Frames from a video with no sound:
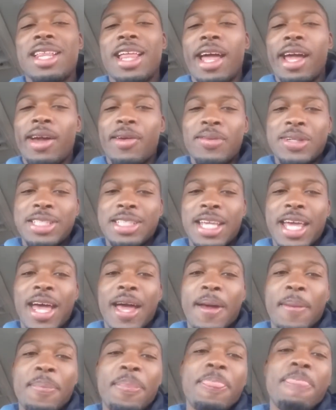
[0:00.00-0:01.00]
Like, what's
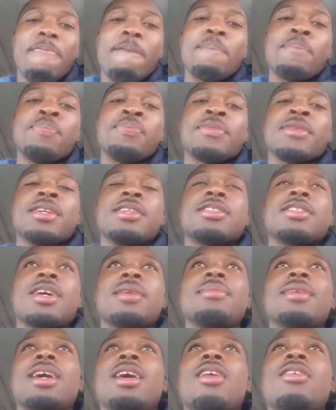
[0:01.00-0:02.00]
up? So
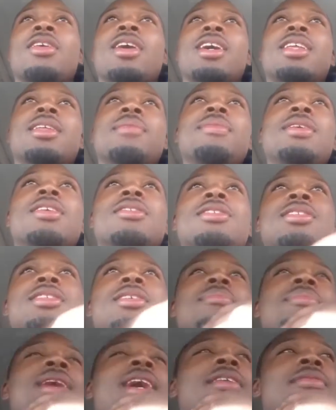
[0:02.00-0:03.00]
I'm like, okay, let me go to
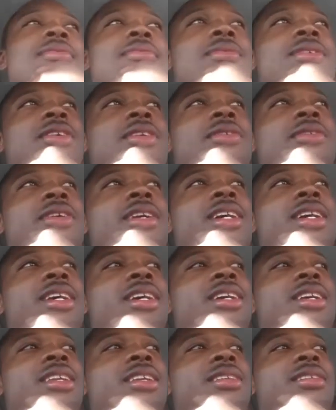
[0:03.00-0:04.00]
the bathroom real quick
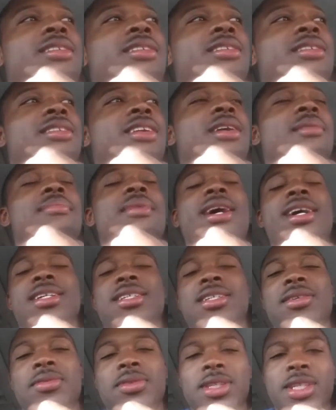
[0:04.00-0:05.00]
and come back and
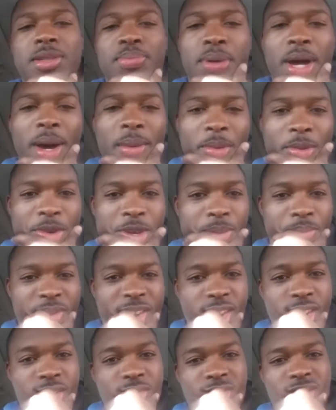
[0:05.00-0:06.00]
see what this popcorn
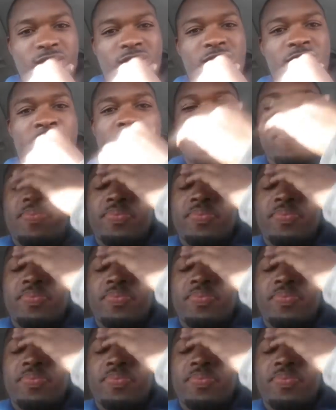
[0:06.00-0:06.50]
about or whatever.